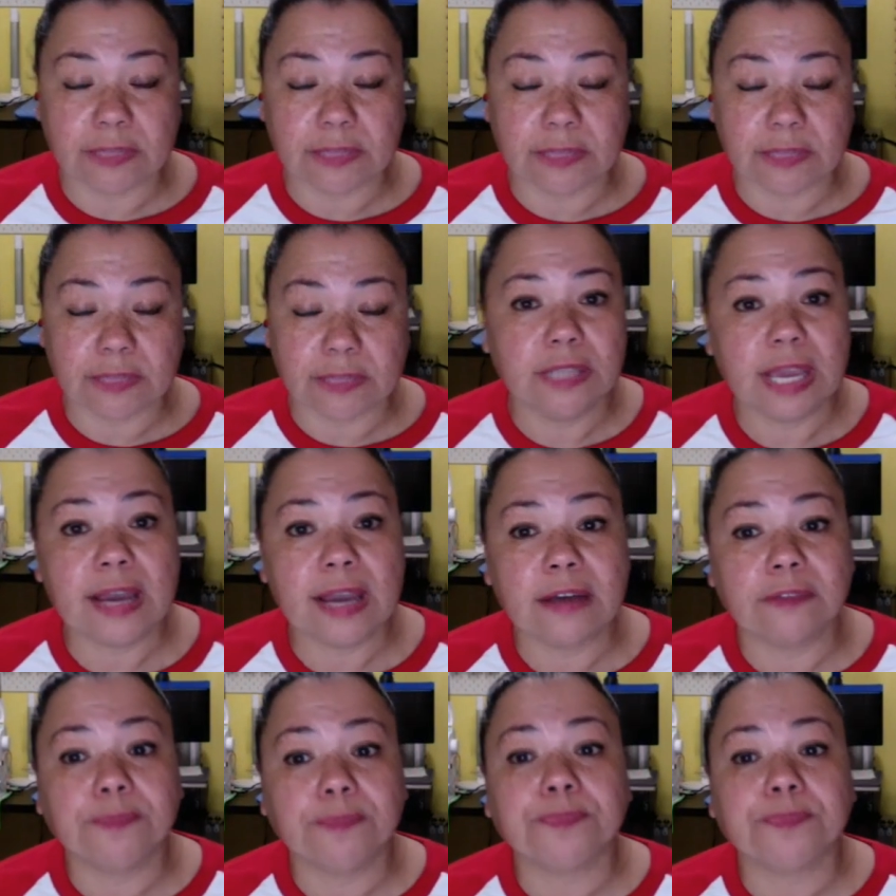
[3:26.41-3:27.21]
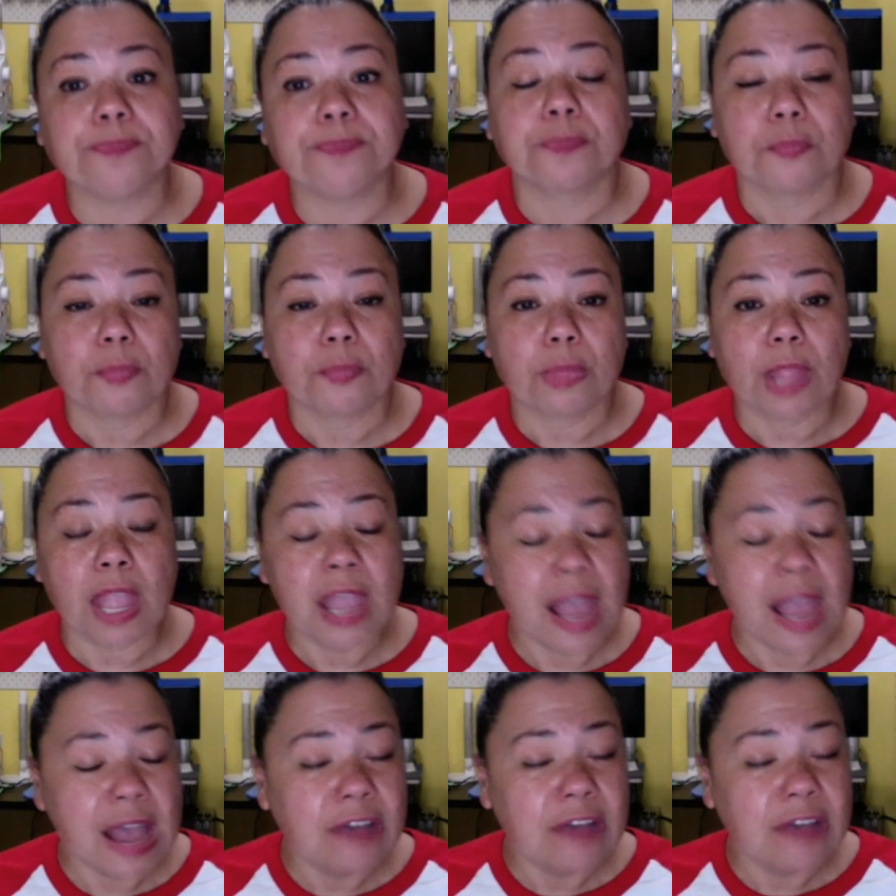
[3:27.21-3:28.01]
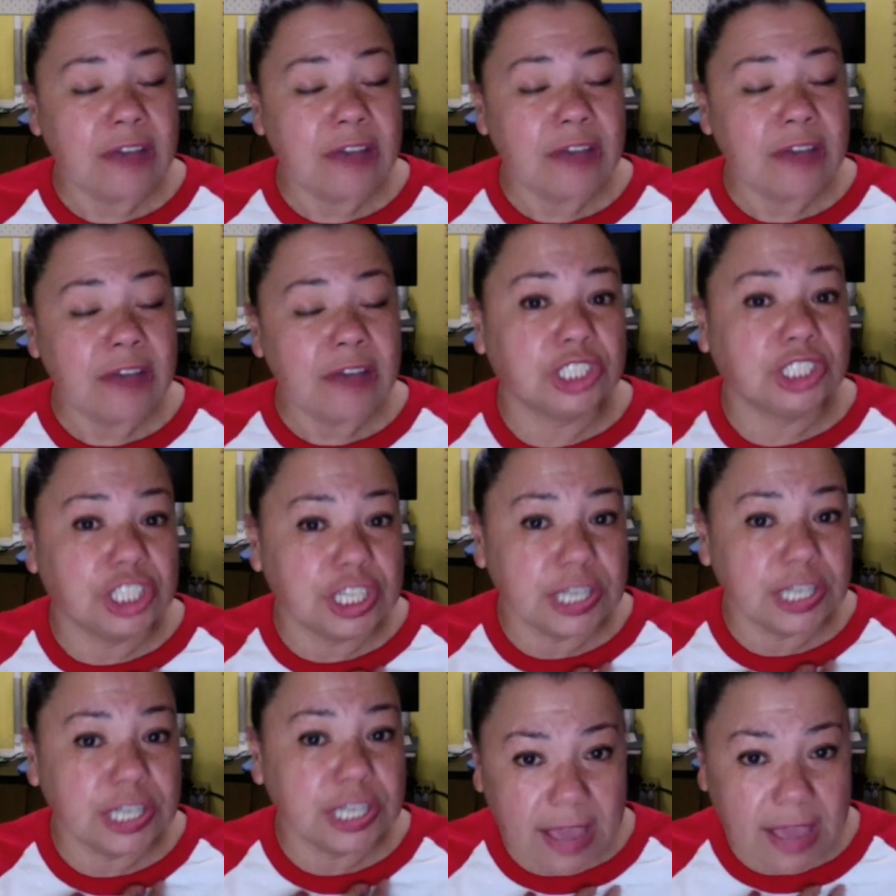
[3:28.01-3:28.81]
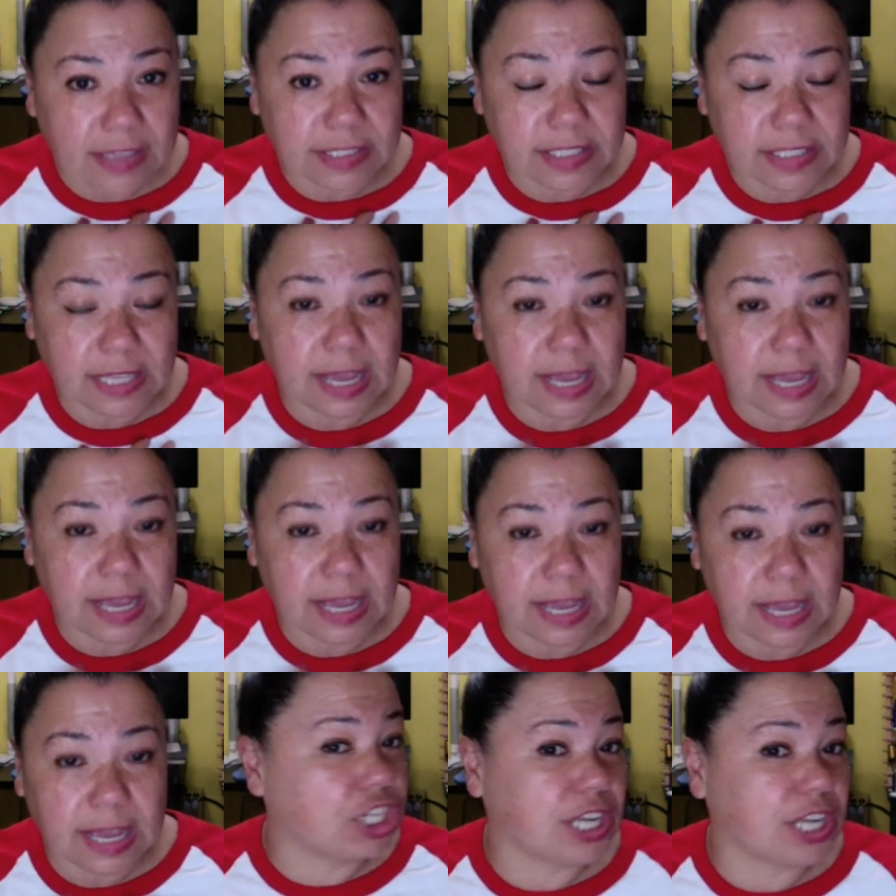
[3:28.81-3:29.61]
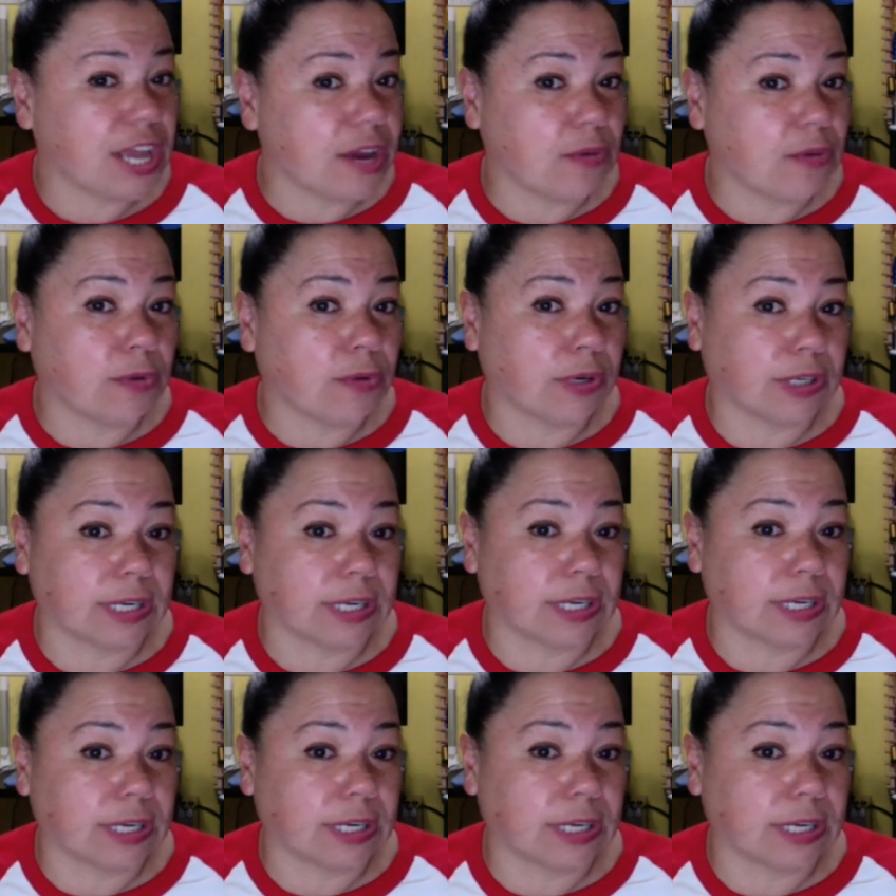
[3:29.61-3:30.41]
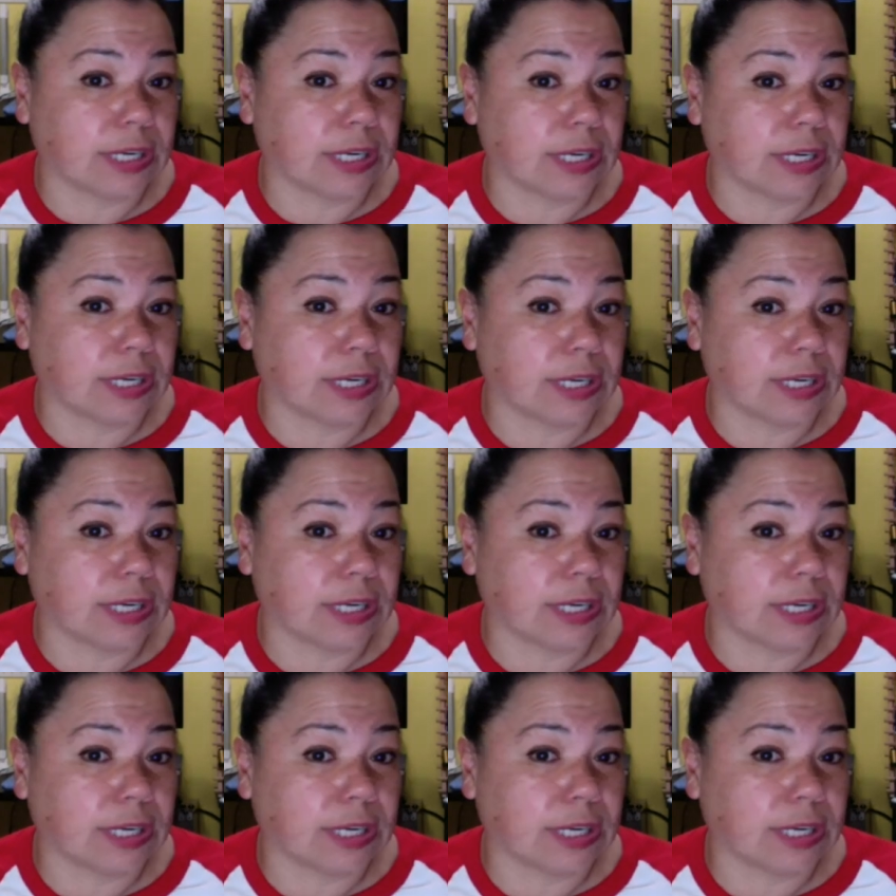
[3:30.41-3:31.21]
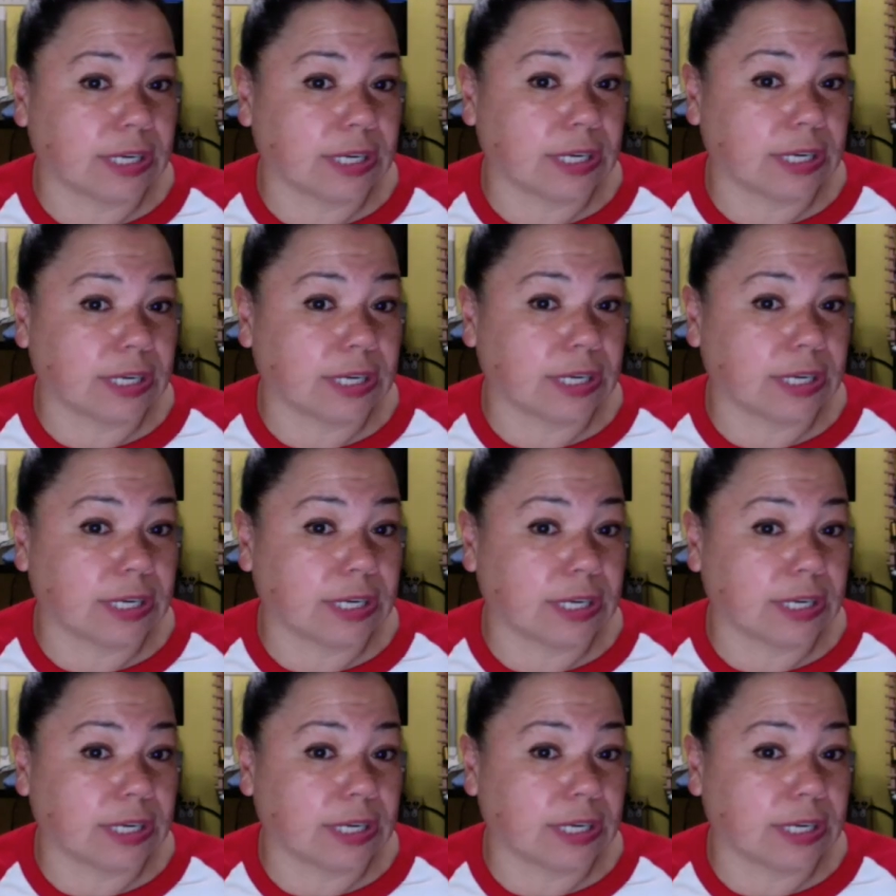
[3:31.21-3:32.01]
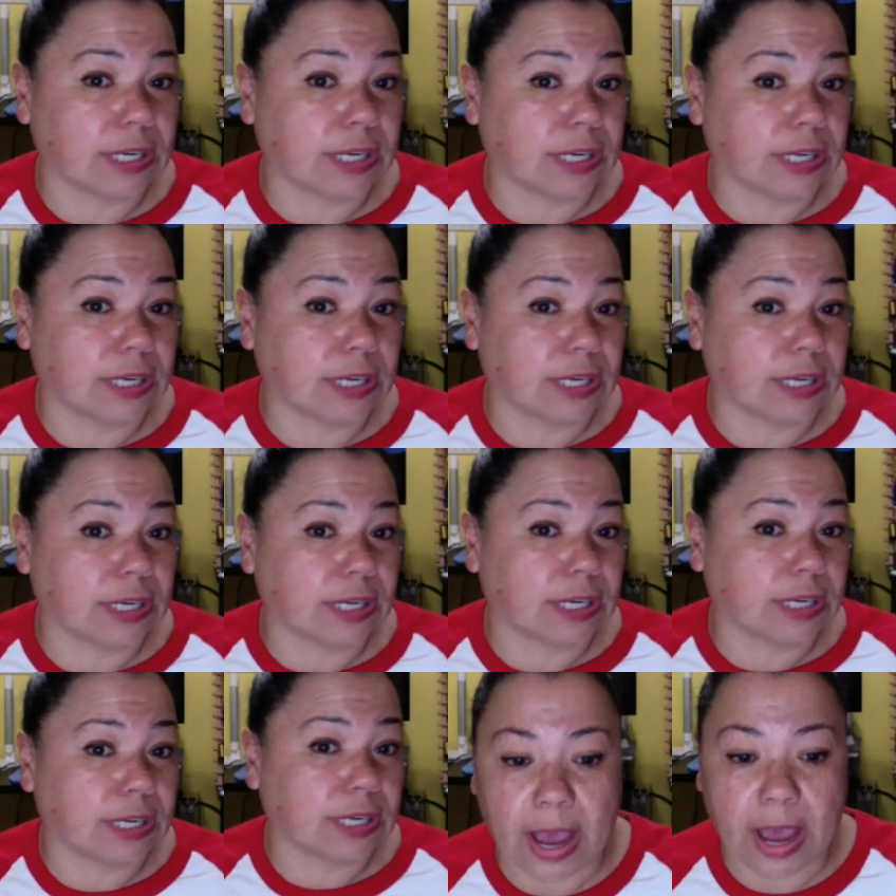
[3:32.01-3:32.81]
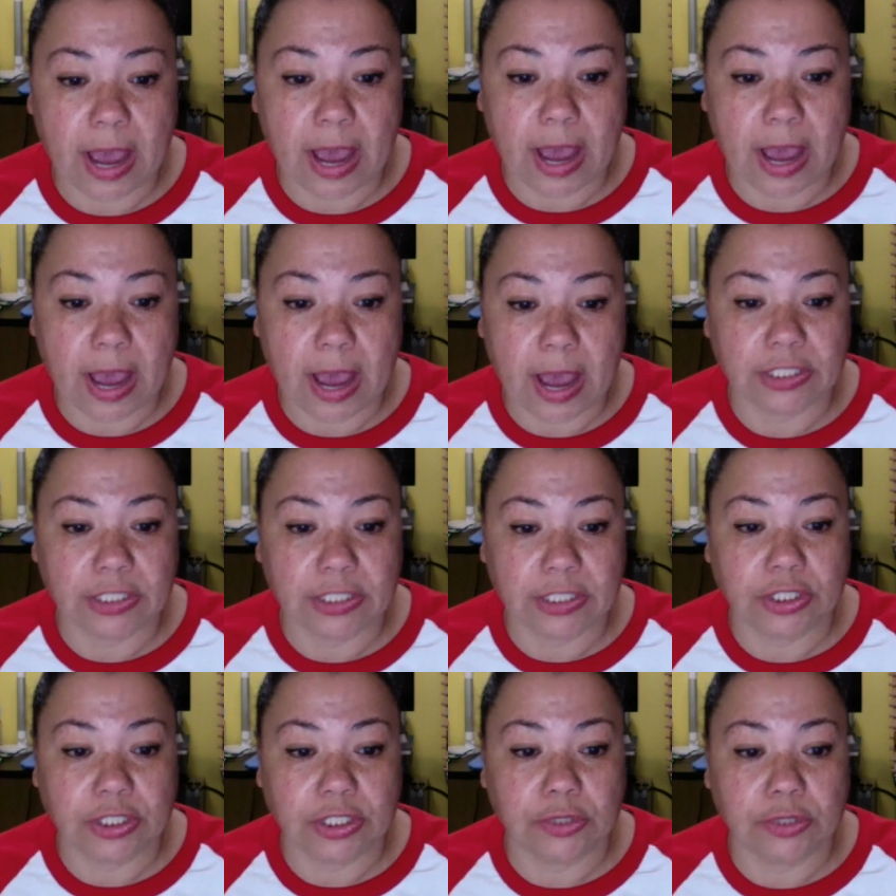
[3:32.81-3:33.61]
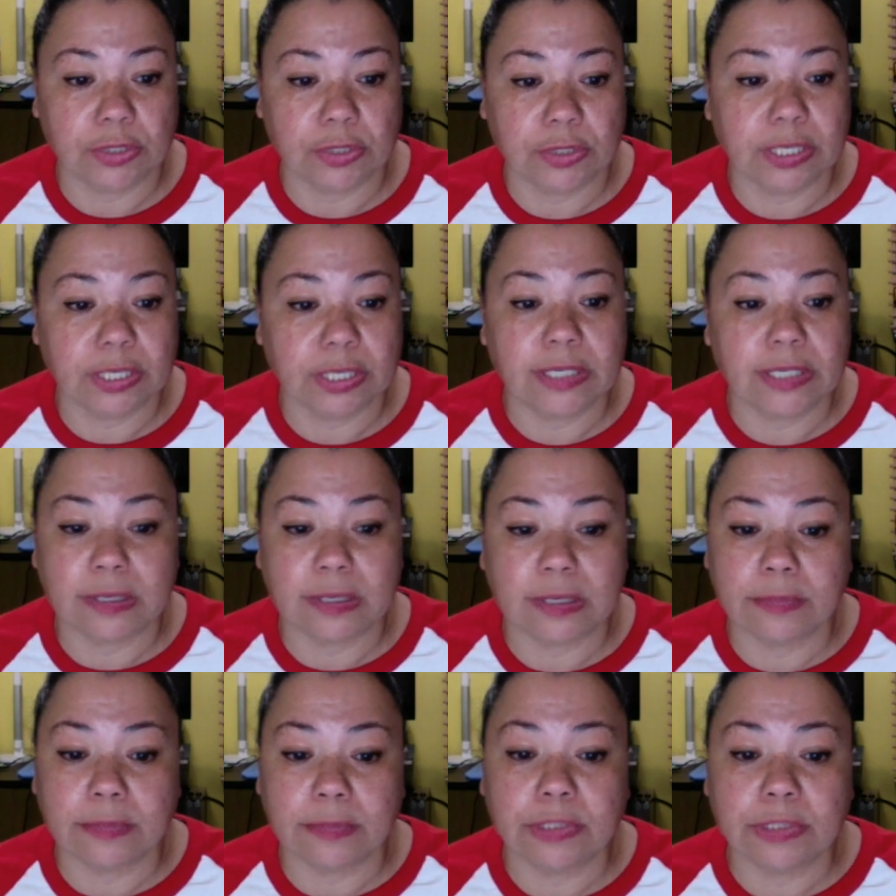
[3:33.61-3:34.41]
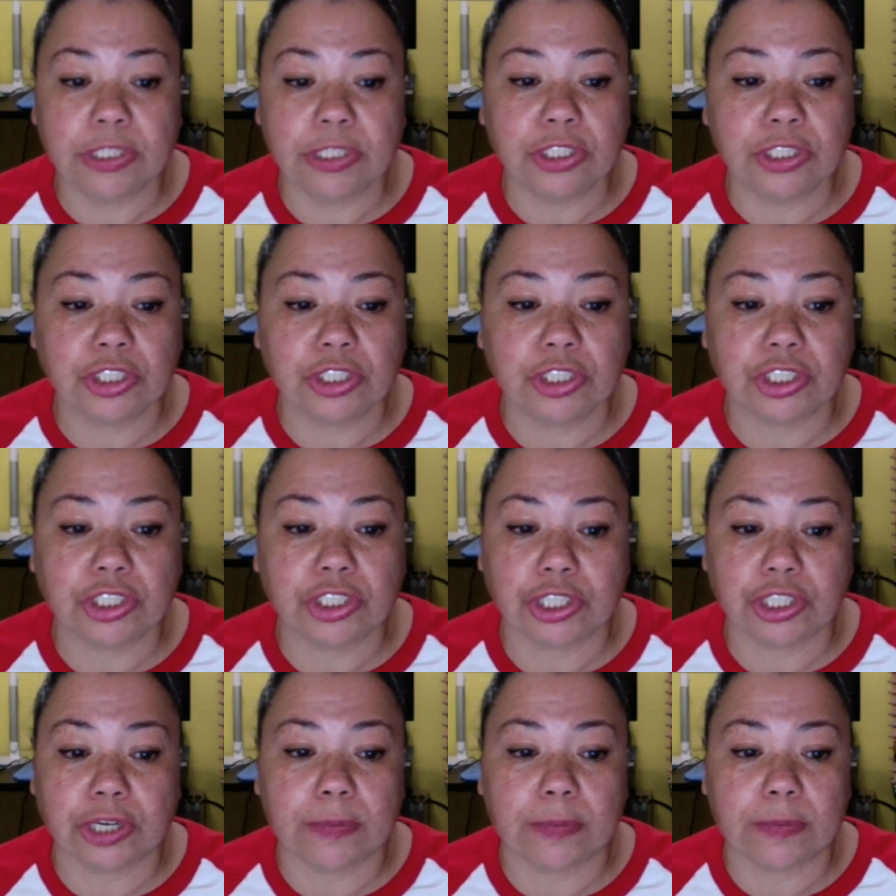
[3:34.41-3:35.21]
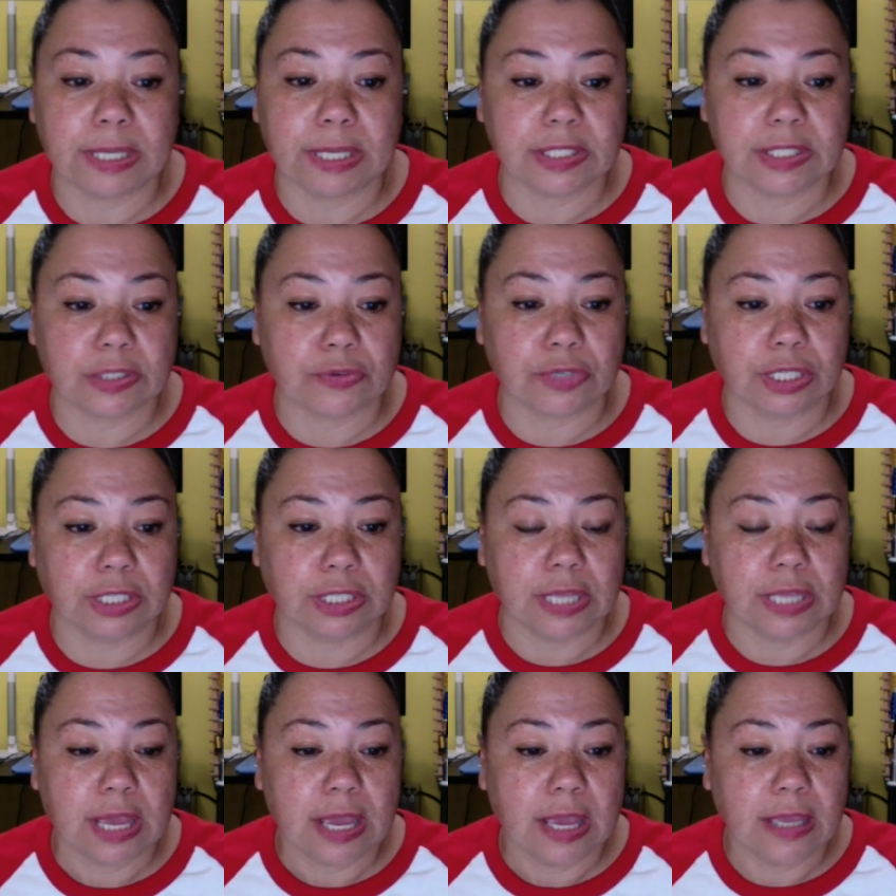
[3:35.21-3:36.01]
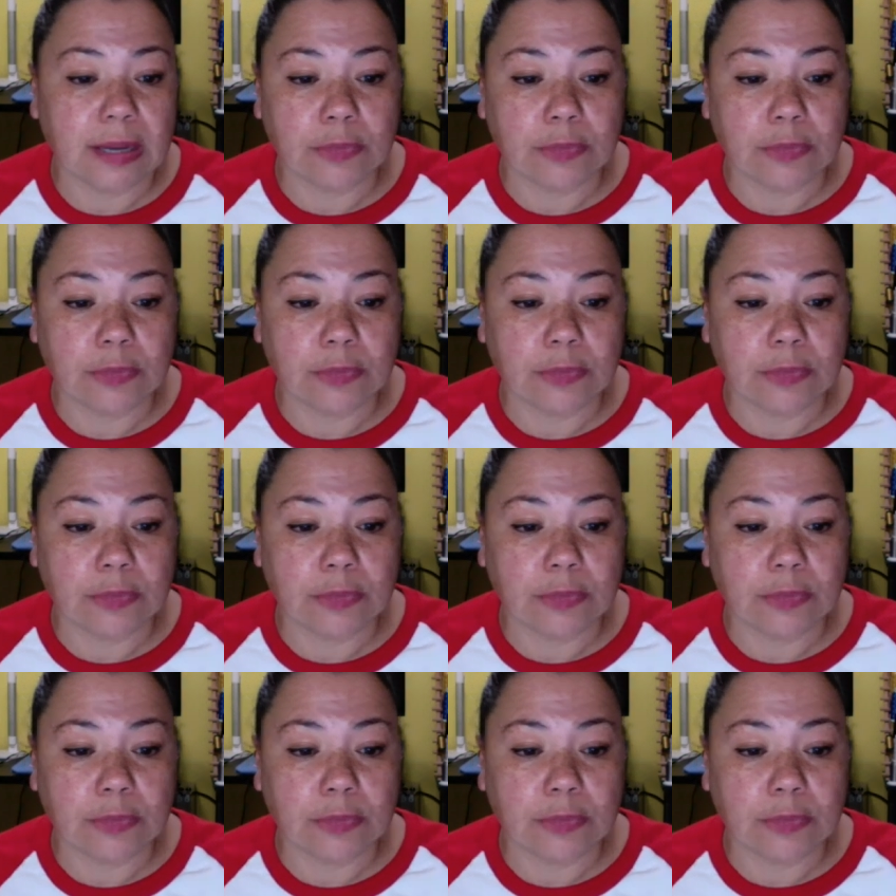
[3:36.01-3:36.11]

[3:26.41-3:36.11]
Now, how does Jeanette organize her files? Okay, well, let me tell you how I do it. And I'm going to share my screen and I'm going to